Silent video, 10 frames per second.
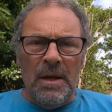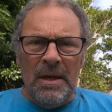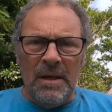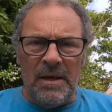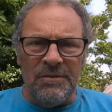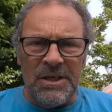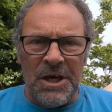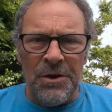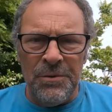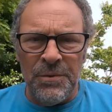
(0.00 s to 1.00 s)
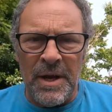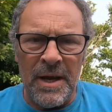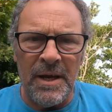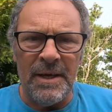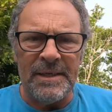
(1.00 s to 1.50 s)
Good afternoon.
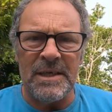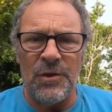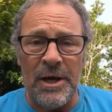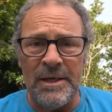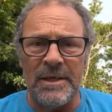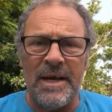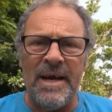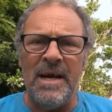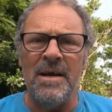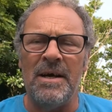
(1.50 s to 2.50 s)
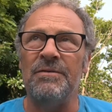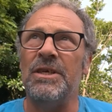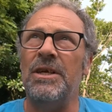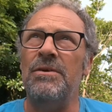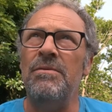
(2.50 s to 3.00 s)
It's Thursday
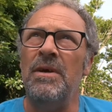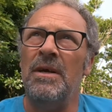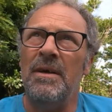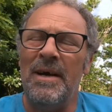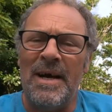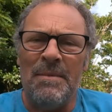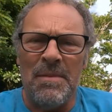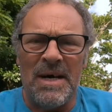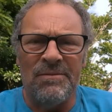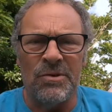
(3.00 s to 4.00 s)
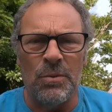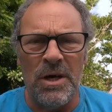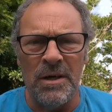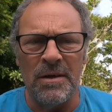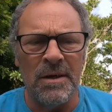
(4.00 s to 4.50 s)
afternoon after
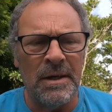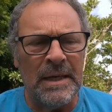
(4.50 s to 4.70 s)
work.